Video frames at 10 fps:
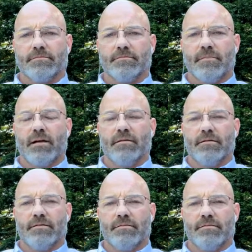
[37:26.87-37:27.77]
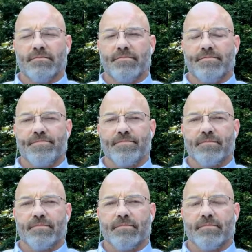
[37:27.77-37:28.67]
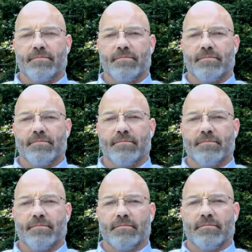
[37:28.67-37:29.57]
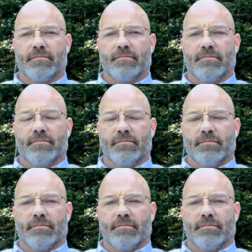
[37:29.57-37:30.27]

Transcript: [no speech]